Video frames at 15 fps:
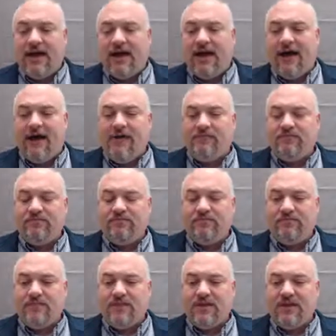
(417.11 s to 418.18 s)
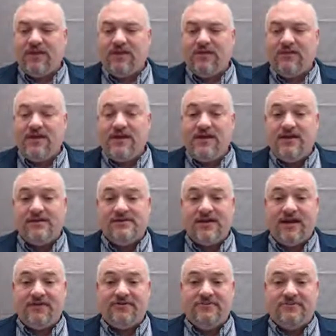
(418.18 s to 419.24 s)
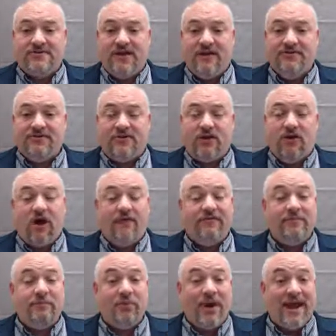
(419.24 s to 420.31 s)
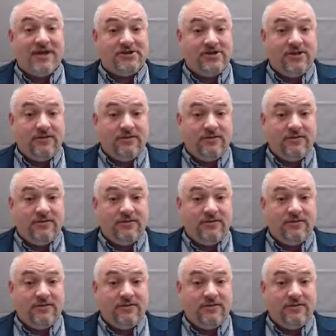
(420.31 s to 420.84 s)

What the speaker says: Um, the cells themselves are often branching.